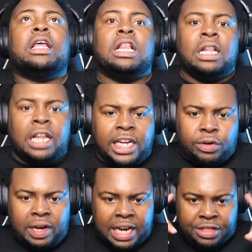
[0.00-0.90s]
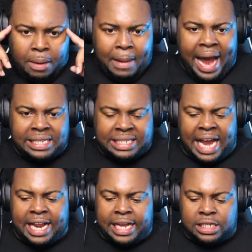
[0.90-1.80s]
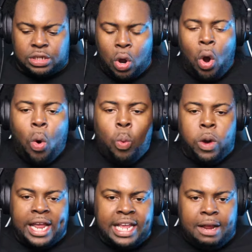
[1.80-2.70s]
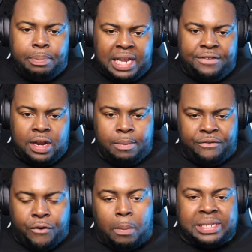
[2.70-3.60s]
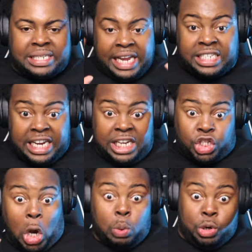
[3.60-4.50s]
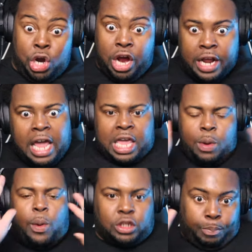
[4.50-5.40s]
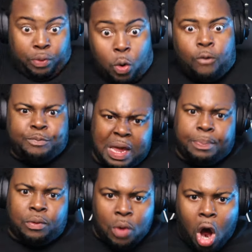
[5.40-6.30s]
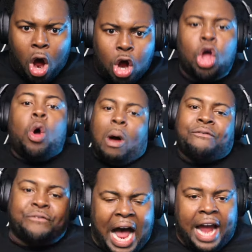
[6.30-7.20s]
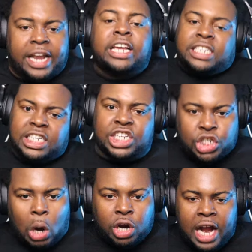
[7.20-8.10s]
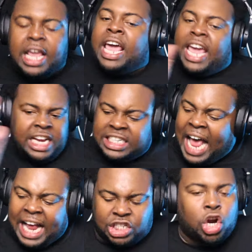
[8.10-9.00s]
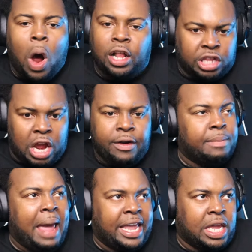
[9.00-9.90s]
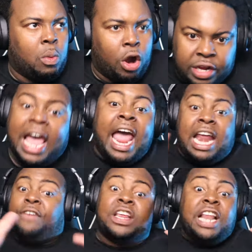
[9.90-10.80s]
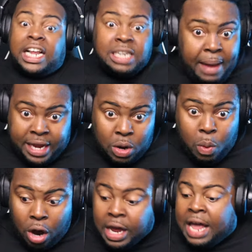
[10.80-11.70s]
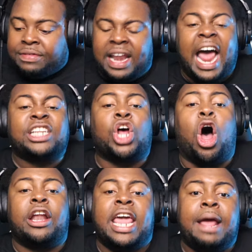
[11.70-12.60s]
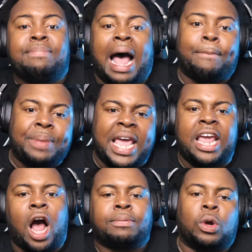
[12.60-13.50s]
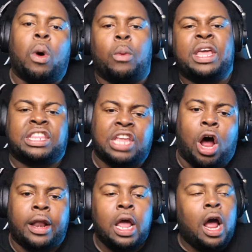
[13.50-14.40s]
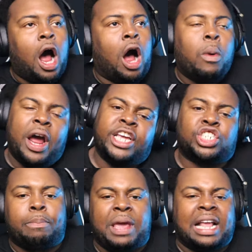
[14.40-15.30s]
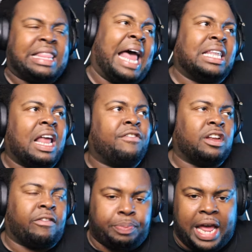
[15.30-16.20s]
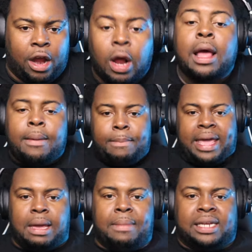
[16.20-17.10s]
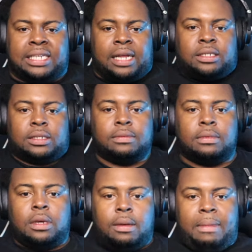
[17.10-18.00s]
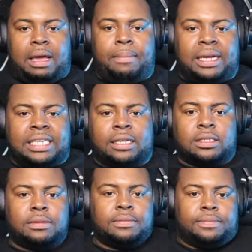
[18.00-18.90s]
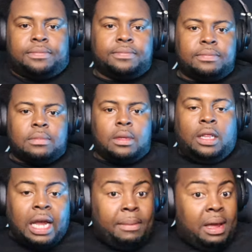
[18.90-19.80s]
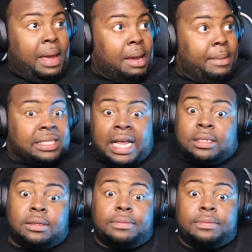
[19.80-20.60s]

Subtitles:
Literally, their mindset is... We didn't believe in him before, but since he's so good, he wants to prove people wrong. Well, fine. Since he's so good, he just has to go out there and make it work. And if he doesn't make it work, then that's on him not being up to what we thought what he should be at that level of player. Make it make sense. Make it make sense. Look at me and make it make sense.